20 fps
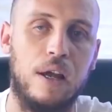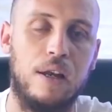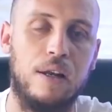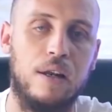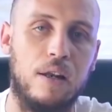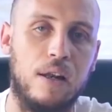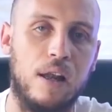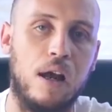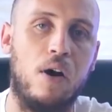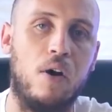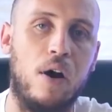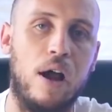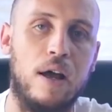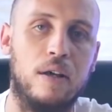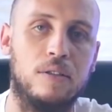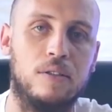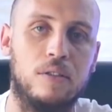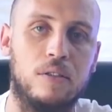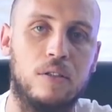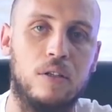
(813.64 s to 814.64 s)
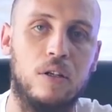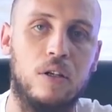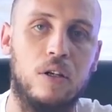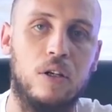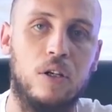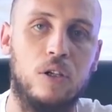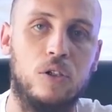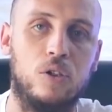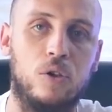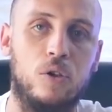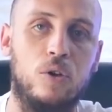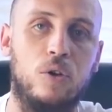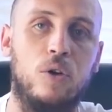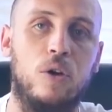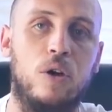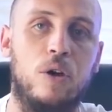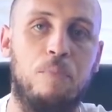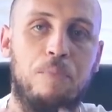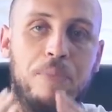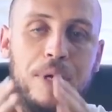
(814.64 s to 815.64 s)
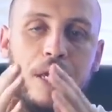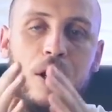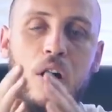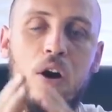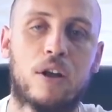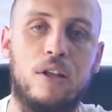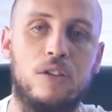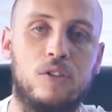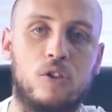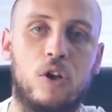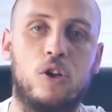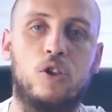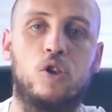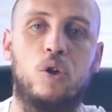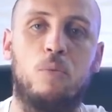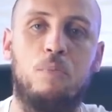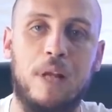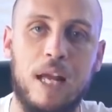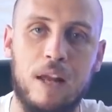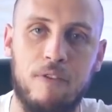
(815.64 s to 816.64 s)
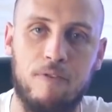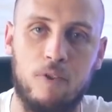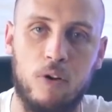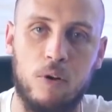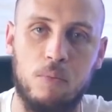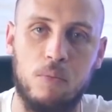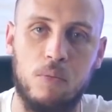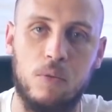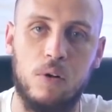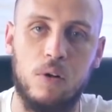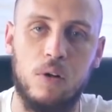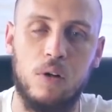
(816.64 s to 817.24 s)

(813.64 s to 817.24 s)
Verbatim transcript: and allow us to be on a social platform,